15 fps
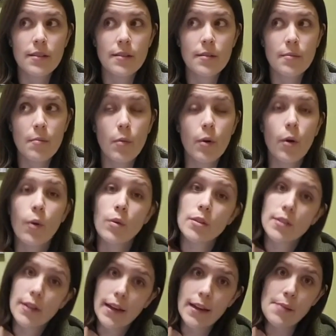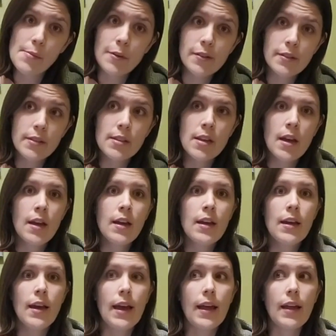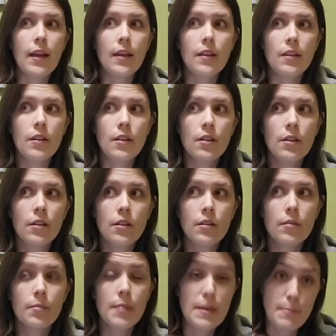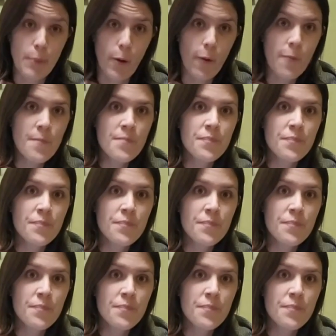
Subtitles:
more older animals and people,